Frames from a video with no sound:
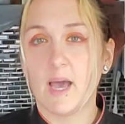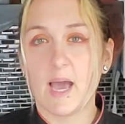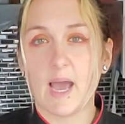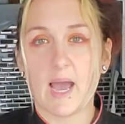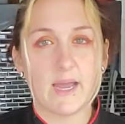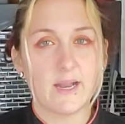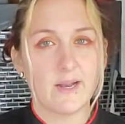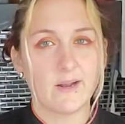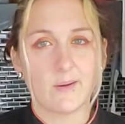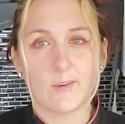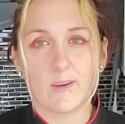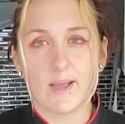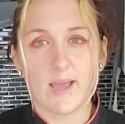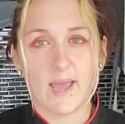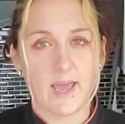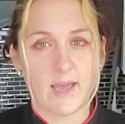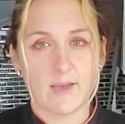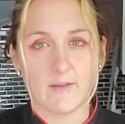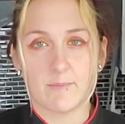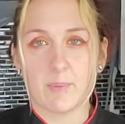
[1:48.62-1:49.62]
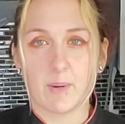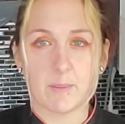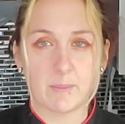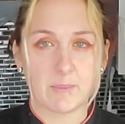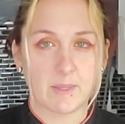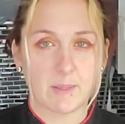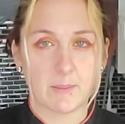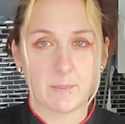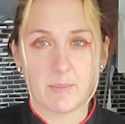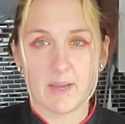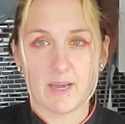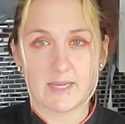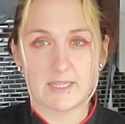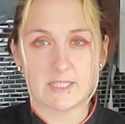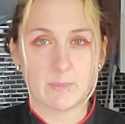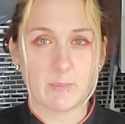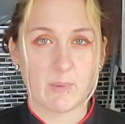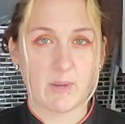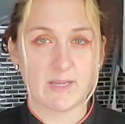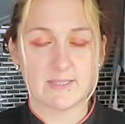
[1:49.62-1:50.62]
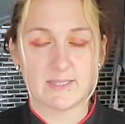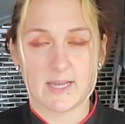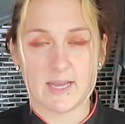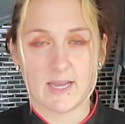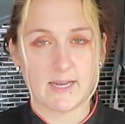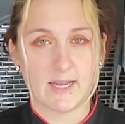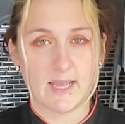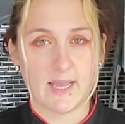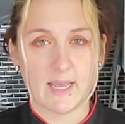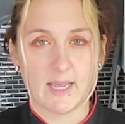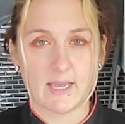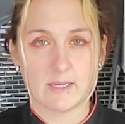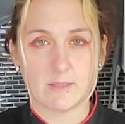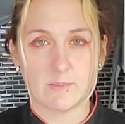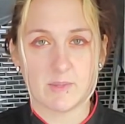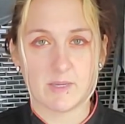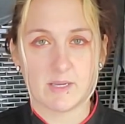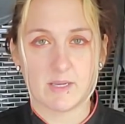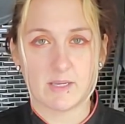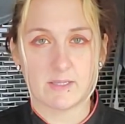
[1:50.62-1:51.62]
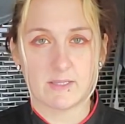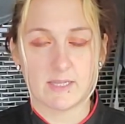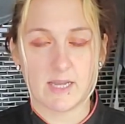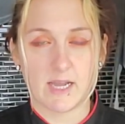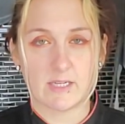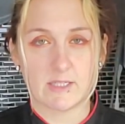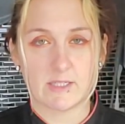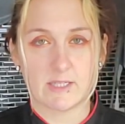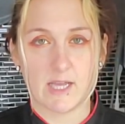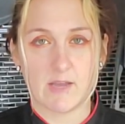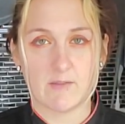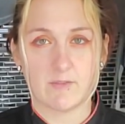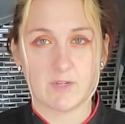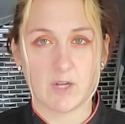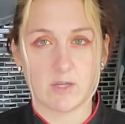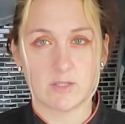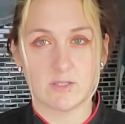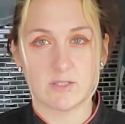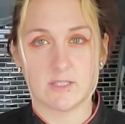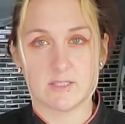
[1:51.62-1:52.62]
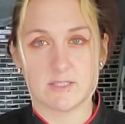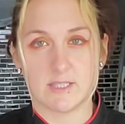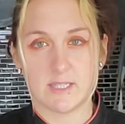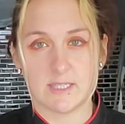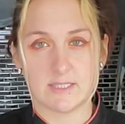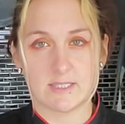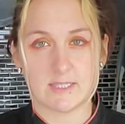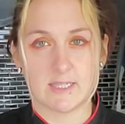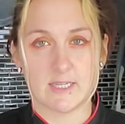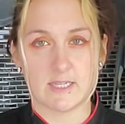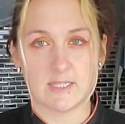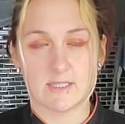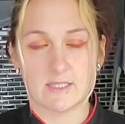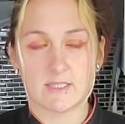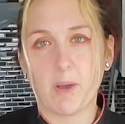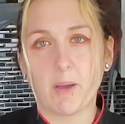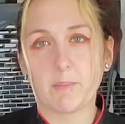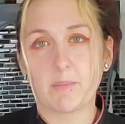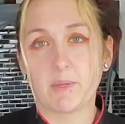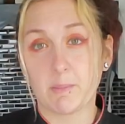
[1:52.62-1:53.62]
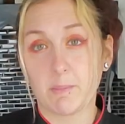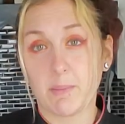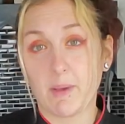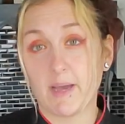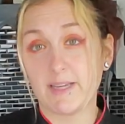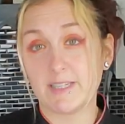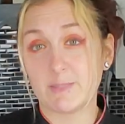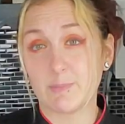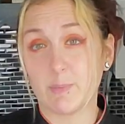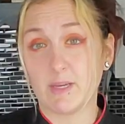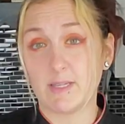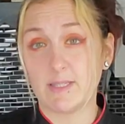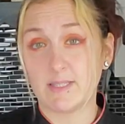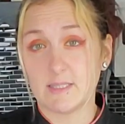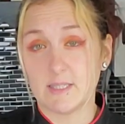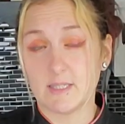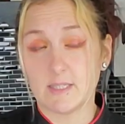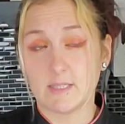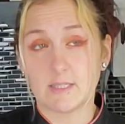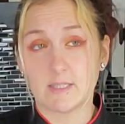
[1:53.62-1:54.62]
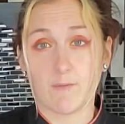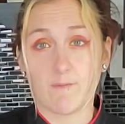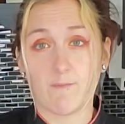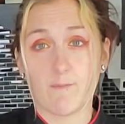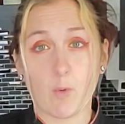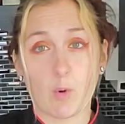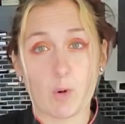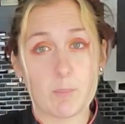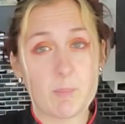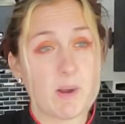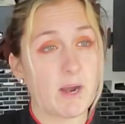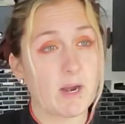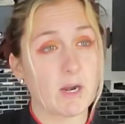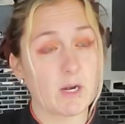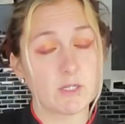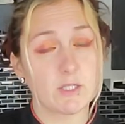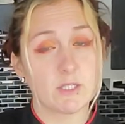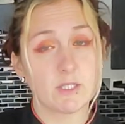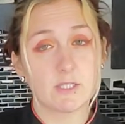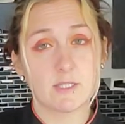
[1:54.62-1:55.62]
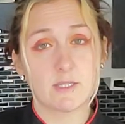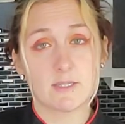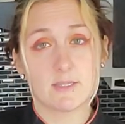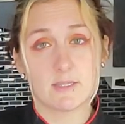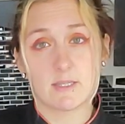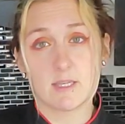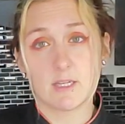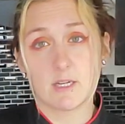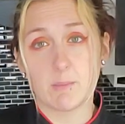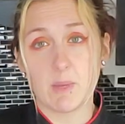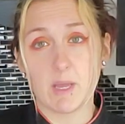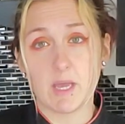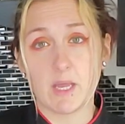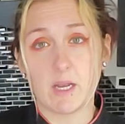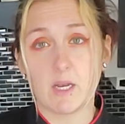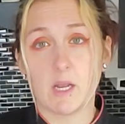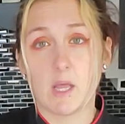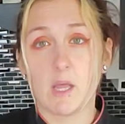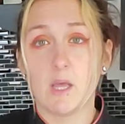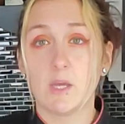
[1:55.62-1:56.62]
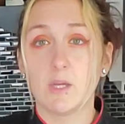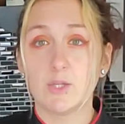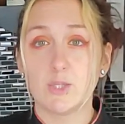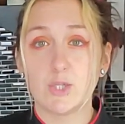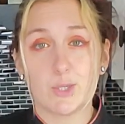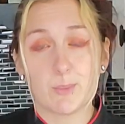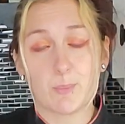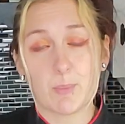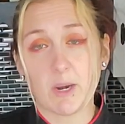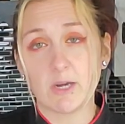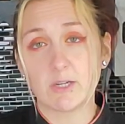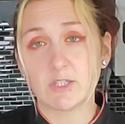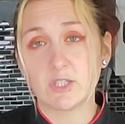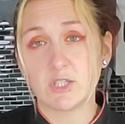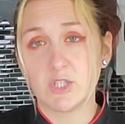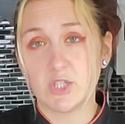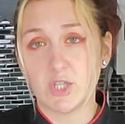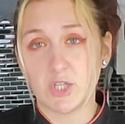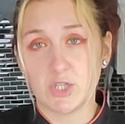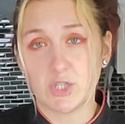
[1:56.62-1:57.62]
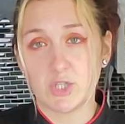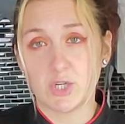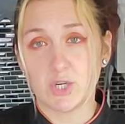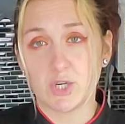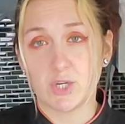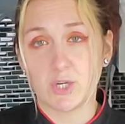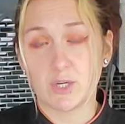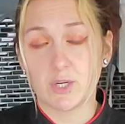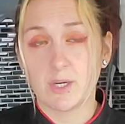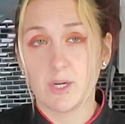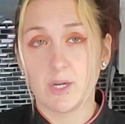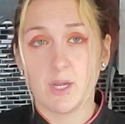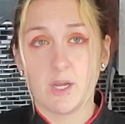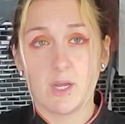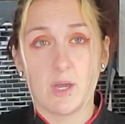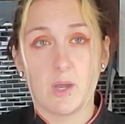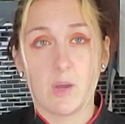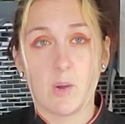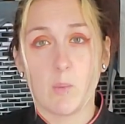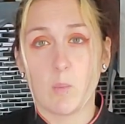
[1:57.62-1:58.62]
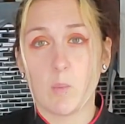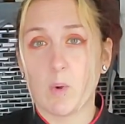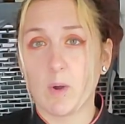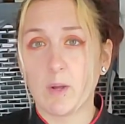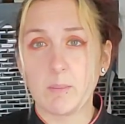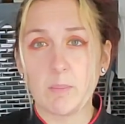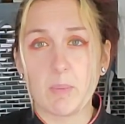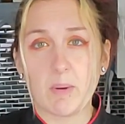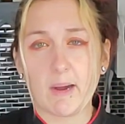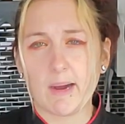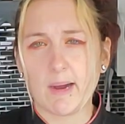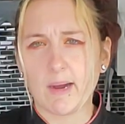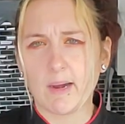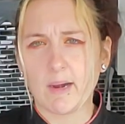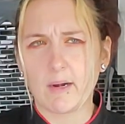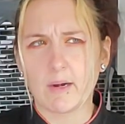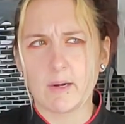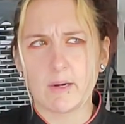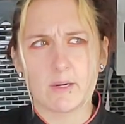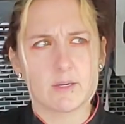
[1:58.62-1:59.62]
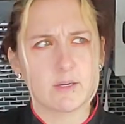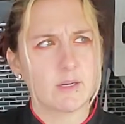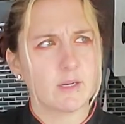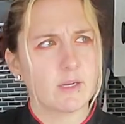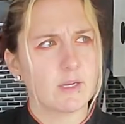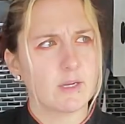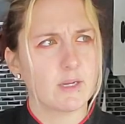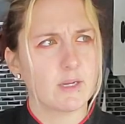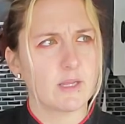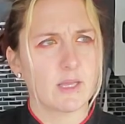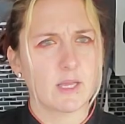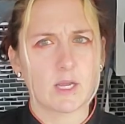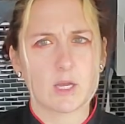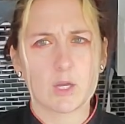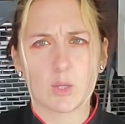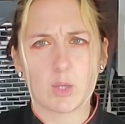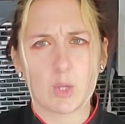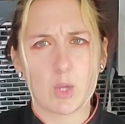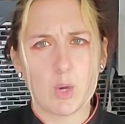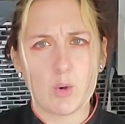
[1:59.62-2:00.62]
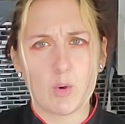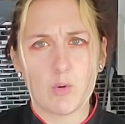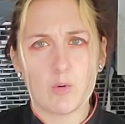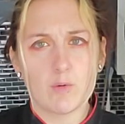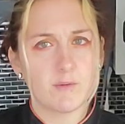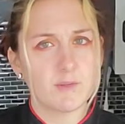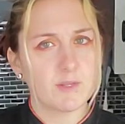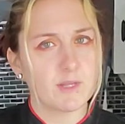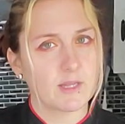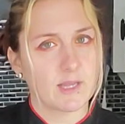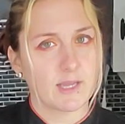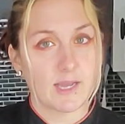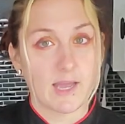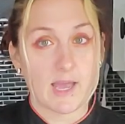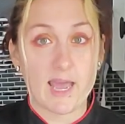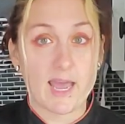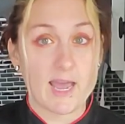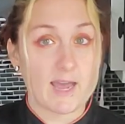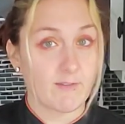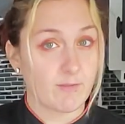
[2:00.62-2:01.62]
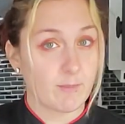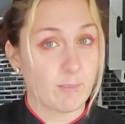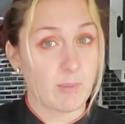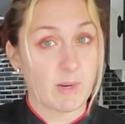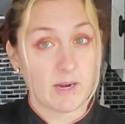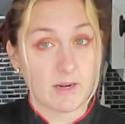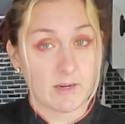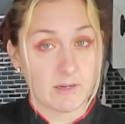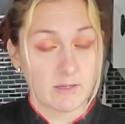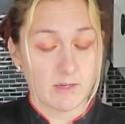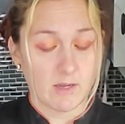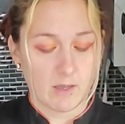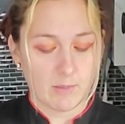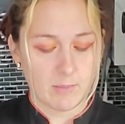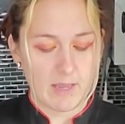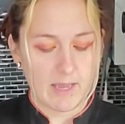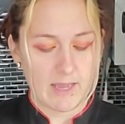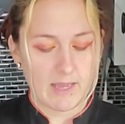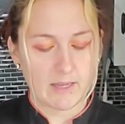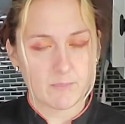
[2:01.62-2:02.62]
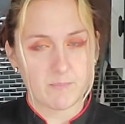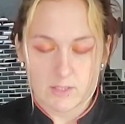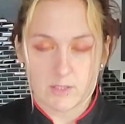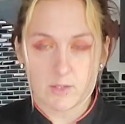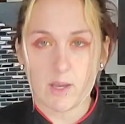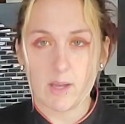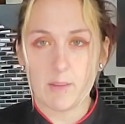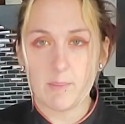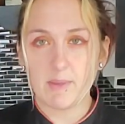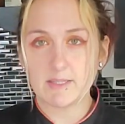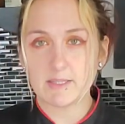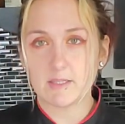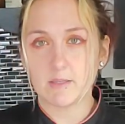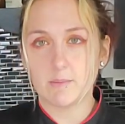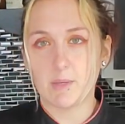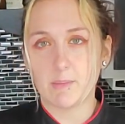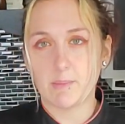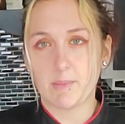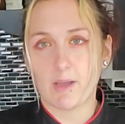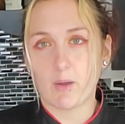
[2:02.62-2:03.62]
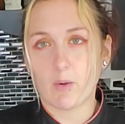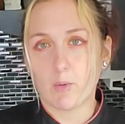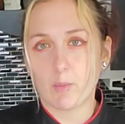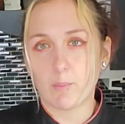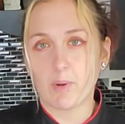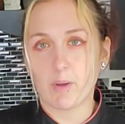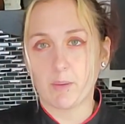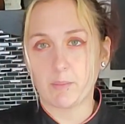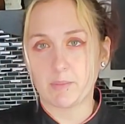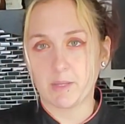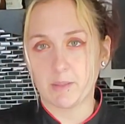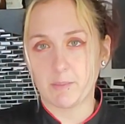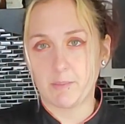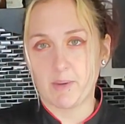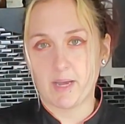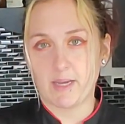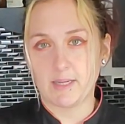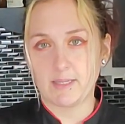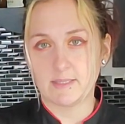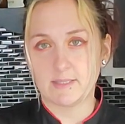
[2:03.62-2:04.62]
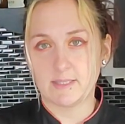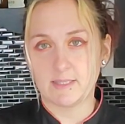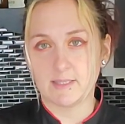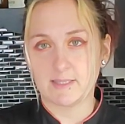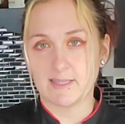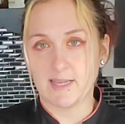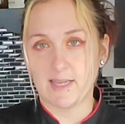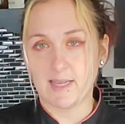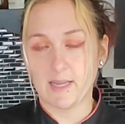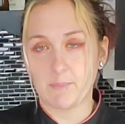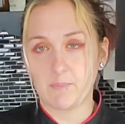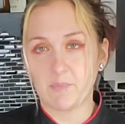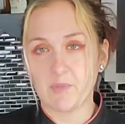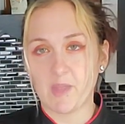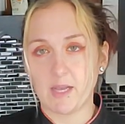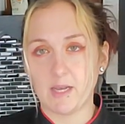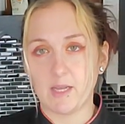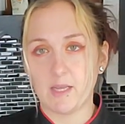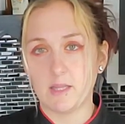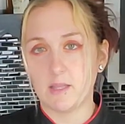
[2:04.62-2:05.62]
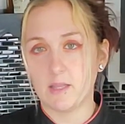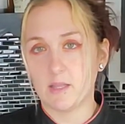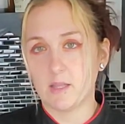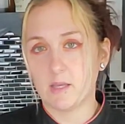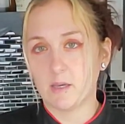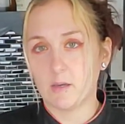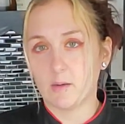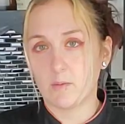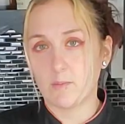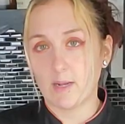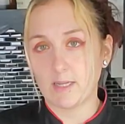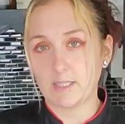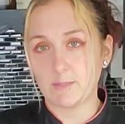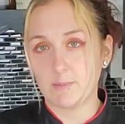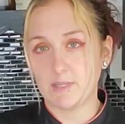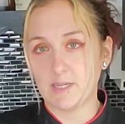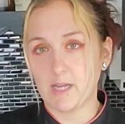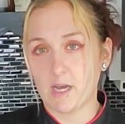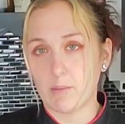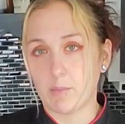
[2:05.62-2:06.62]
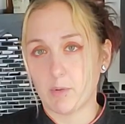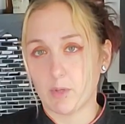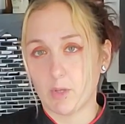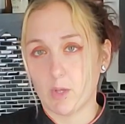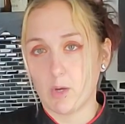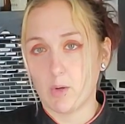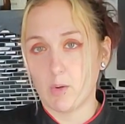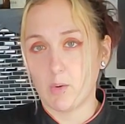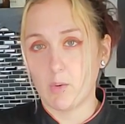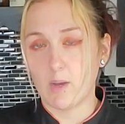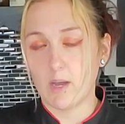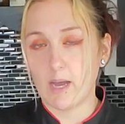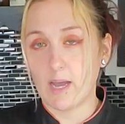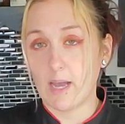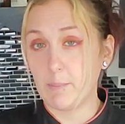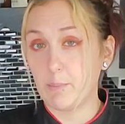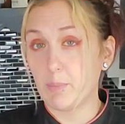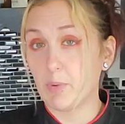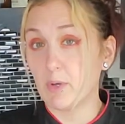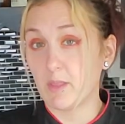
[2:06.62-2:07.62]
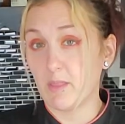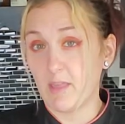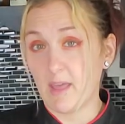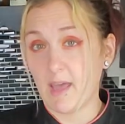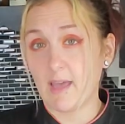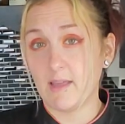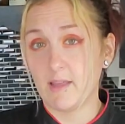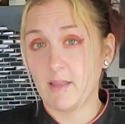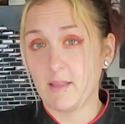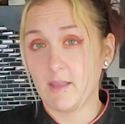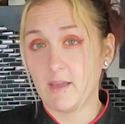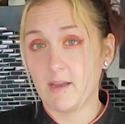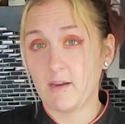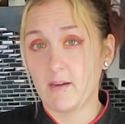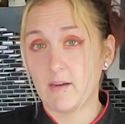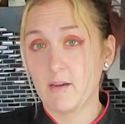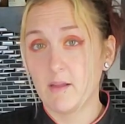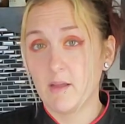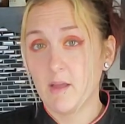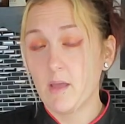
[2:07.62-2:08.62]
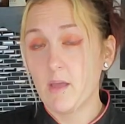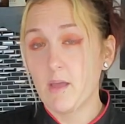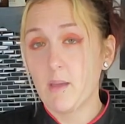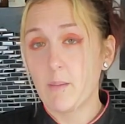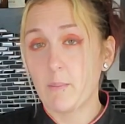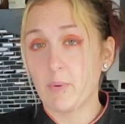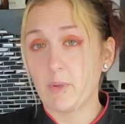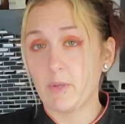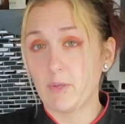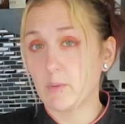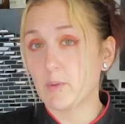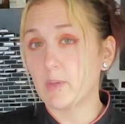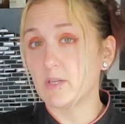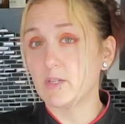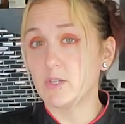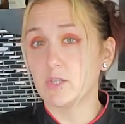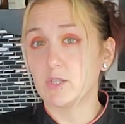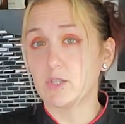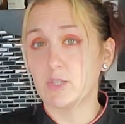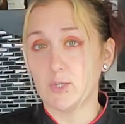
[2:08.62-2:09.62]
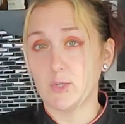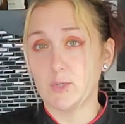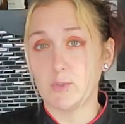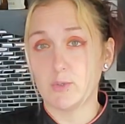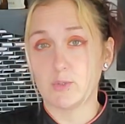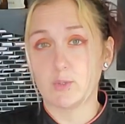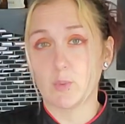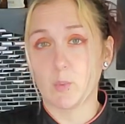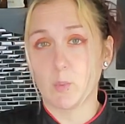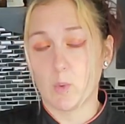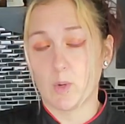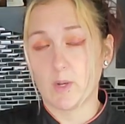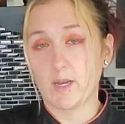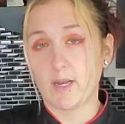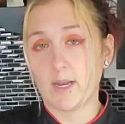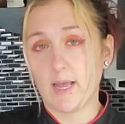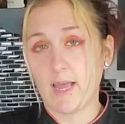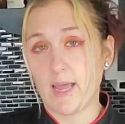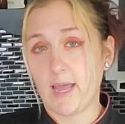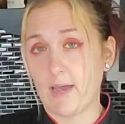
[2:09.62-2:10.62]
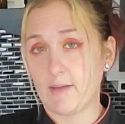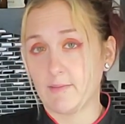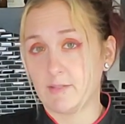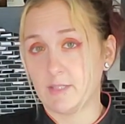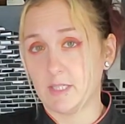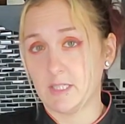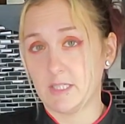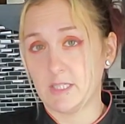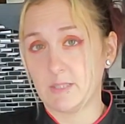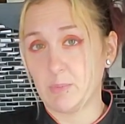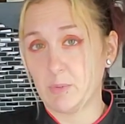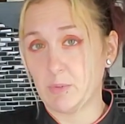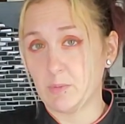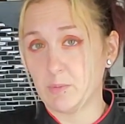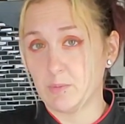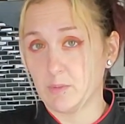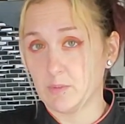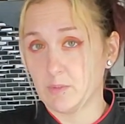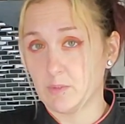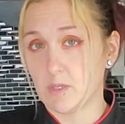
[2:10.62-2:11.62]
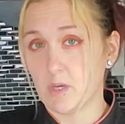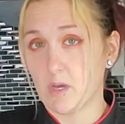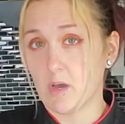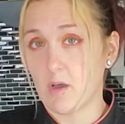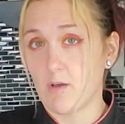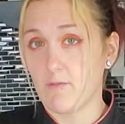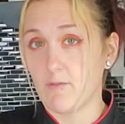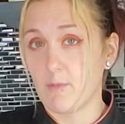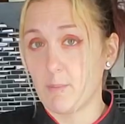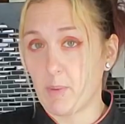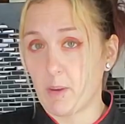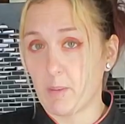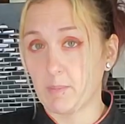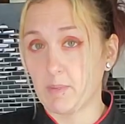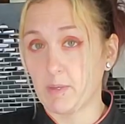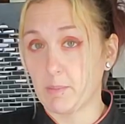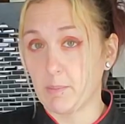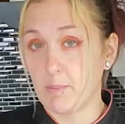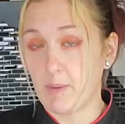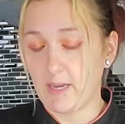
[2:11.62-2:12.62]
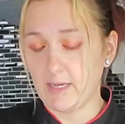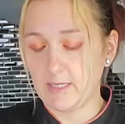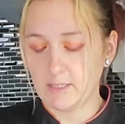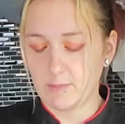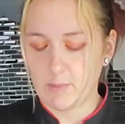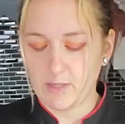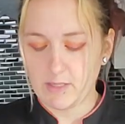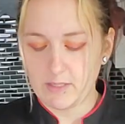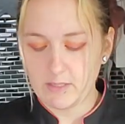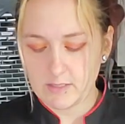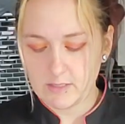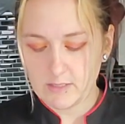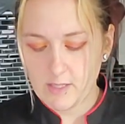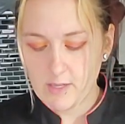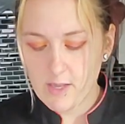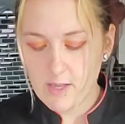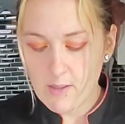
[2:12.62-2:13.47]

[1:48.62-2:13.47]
I don't have pumpkin pie spice on hand because I just have tons of seasonings. Pumpkin pie spice, it's 4 parts cinnamon, 2 parts ginger, 1 part I think clove, and then like a half a part nutmeg. So I basically made my own pumpkin pie seasoning. And in the recipe down below, I put that in there. But you can just use 1.5 teaspoons of pumpkin pie spice.